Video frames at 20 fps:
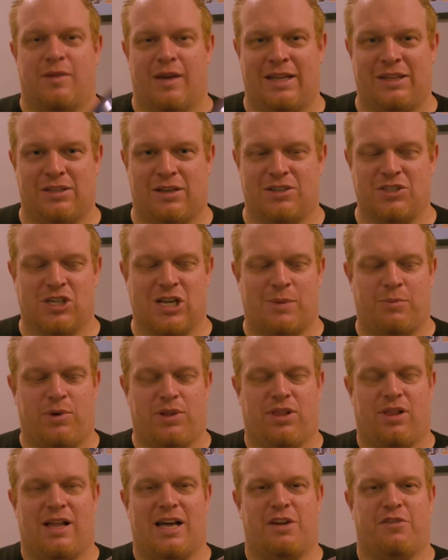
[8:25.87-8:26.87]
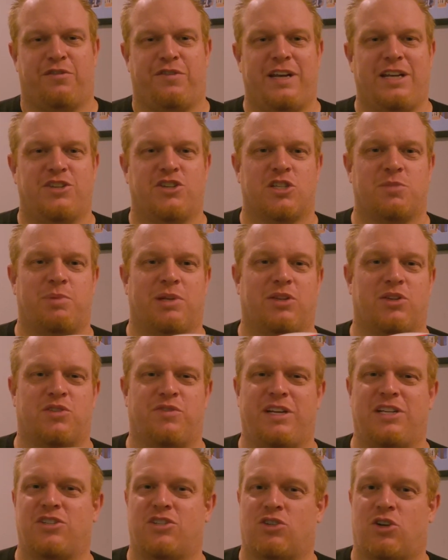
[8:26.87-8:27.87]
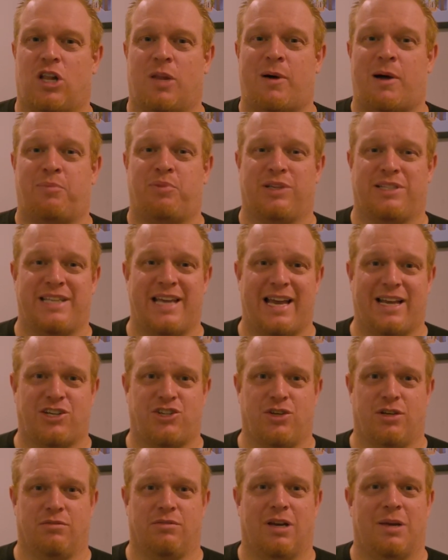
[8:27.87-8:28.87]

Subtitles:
It does come with a lot of features, but those features are all about protection.